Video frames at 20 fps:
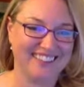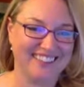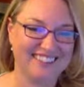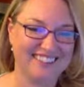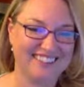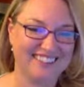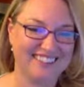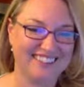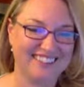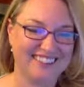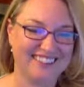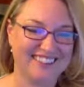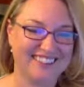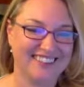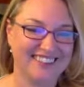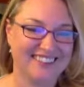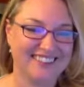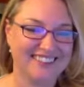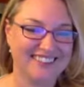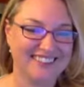
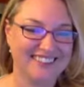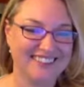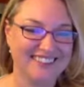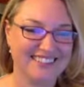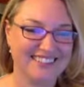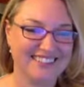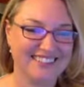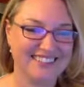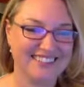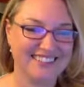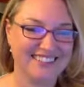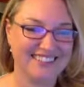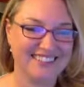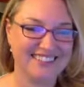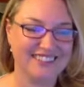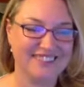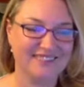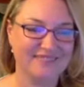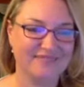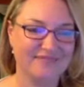
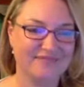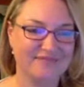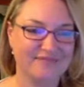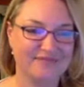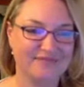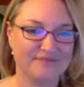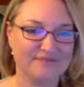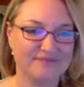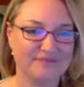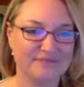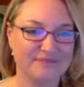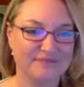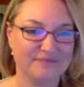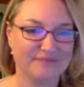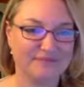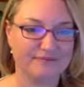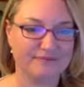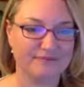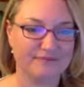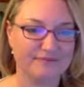
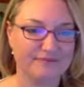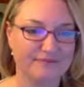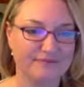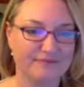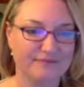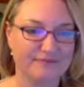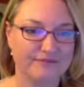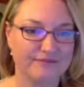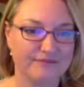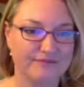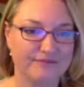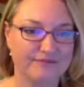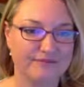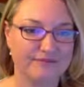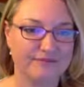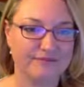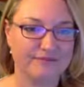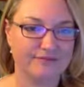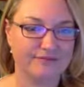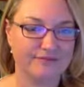
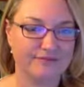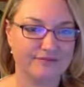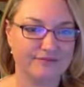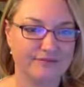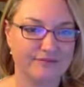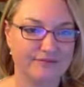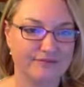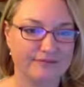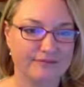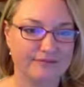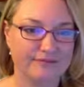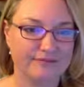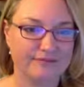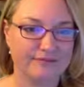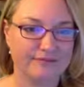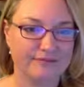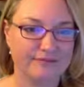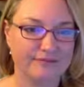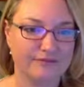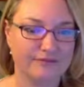
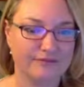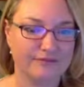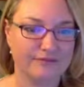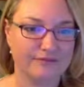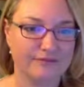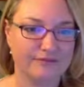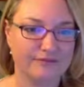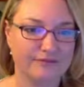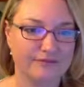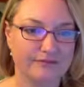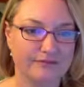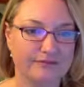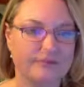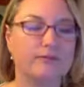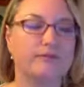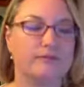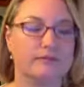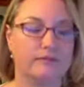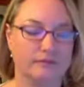No words are spoken by the person on screen.